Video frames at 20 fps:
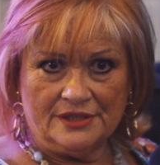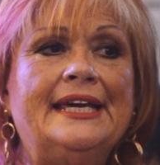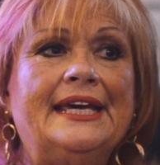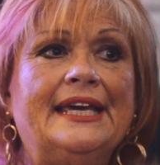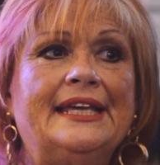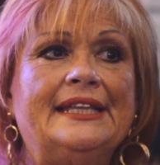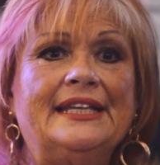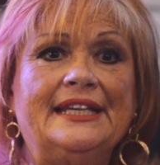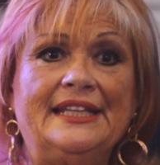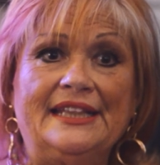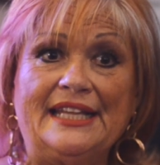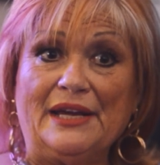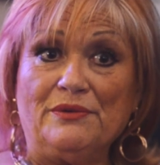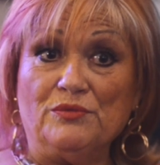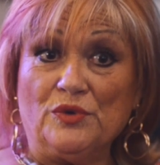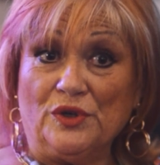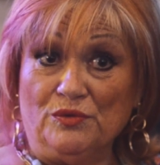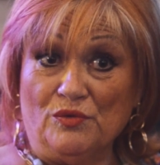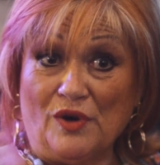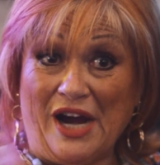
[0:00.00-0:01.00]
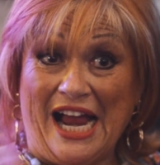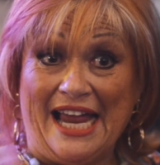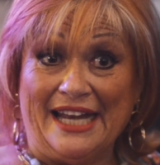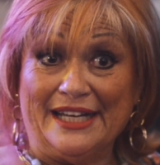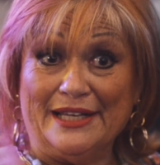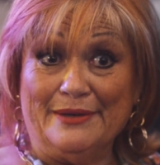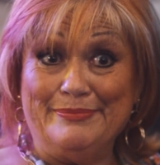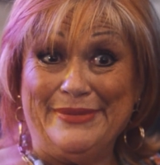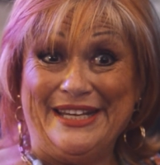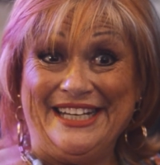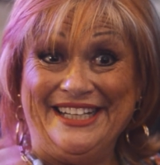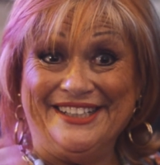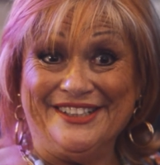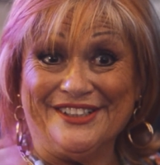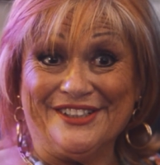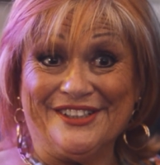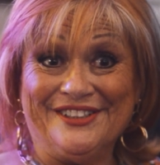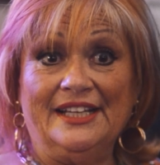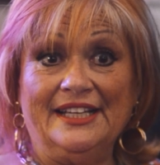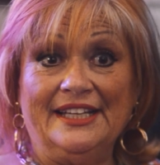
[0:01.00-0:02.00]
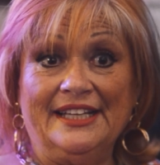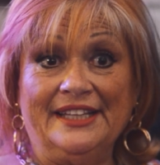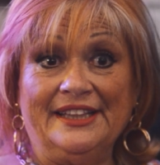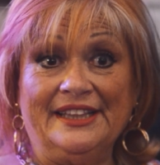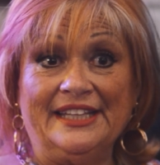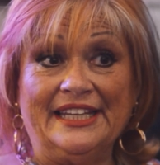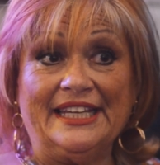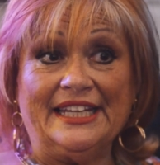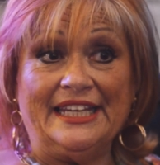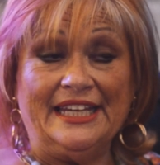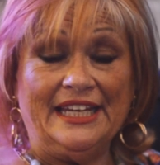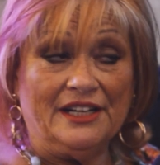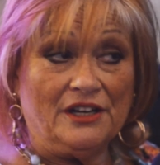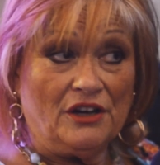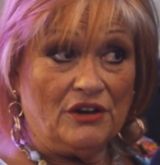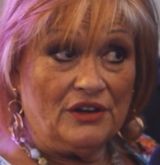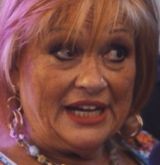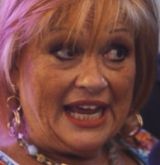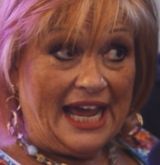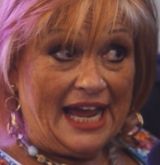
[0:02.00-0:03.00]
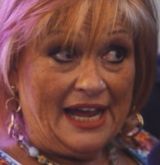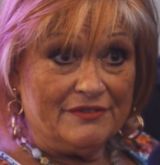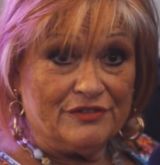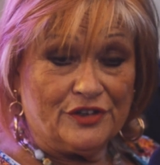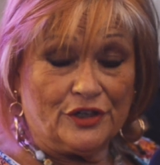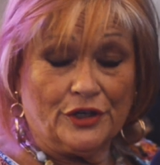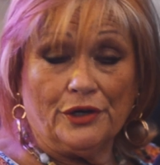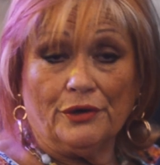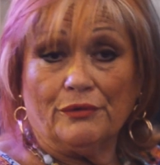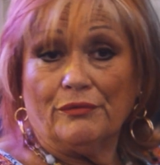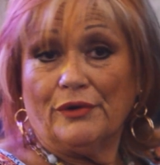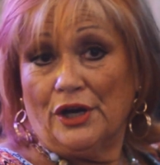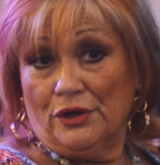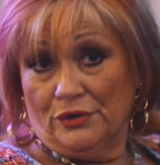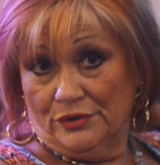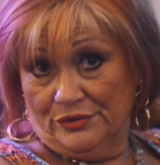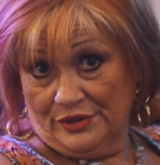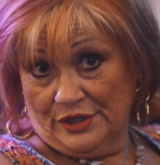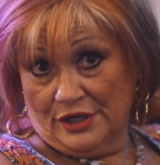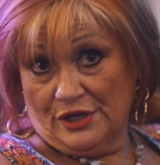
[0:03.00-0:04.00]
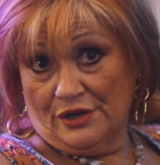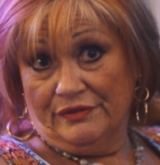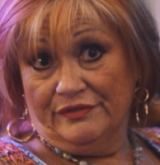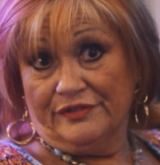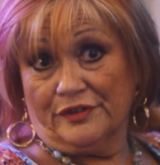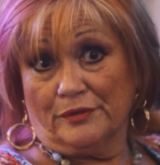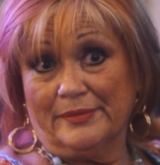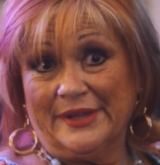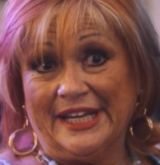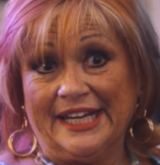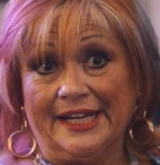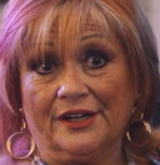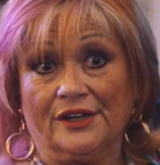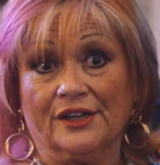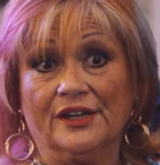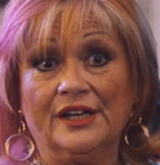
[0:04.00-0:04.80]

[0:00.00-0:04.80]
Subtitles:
and then they would ride up here and then get on Africa Road and go from there.